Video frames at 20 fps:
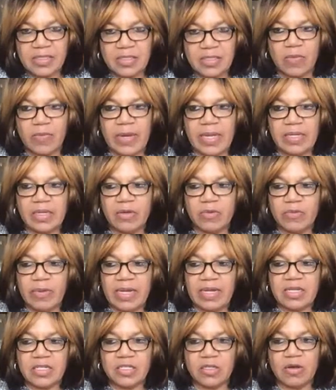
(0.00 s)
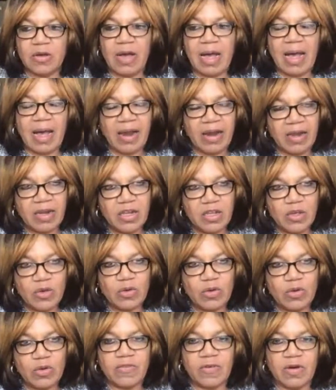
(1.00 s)
So when you're ready to go iron your
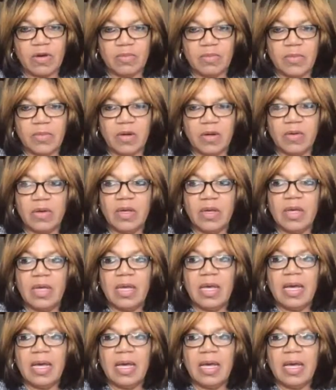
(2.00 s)
uniform now,